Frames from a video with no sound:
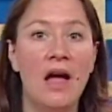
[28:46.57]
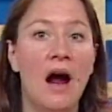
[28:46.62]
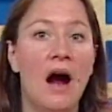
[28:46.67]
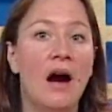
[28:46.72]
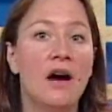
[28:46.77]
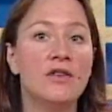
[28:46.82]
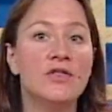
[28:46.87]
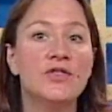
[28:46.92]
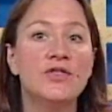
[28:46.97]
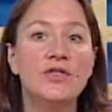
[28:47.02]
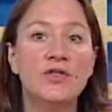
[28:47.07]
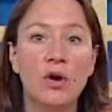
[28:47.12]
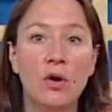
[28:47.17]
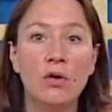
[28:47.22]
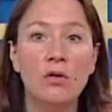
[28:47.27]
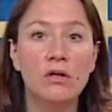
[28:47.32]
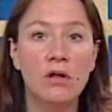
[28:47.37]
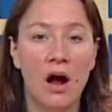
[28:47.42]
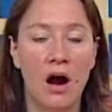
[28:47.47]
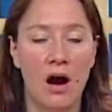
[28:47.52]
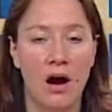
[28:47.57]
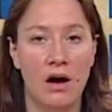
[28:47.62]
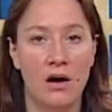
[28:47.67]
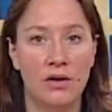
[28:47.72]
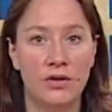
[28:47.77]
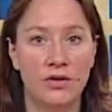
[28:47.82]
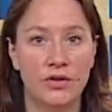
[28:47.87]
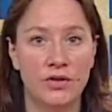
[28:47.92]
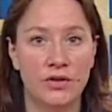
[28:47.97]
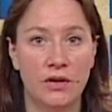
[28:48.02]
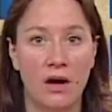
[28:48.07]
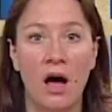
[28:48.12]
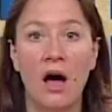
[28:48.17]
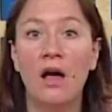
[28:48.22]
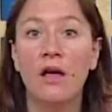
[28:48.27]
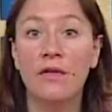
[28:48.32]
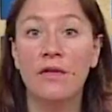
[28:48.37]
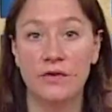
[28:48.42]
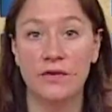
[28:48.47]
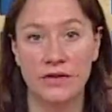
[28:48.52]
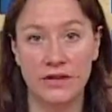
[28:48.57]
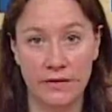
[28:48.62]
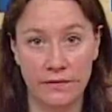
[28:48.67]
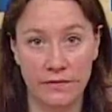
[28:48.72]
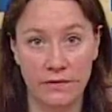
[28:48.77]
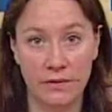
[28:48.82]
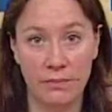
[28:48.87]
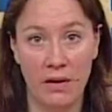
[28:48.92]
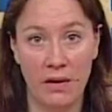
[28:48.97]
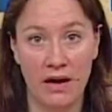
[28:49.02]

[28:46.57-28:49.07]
are so large, all those different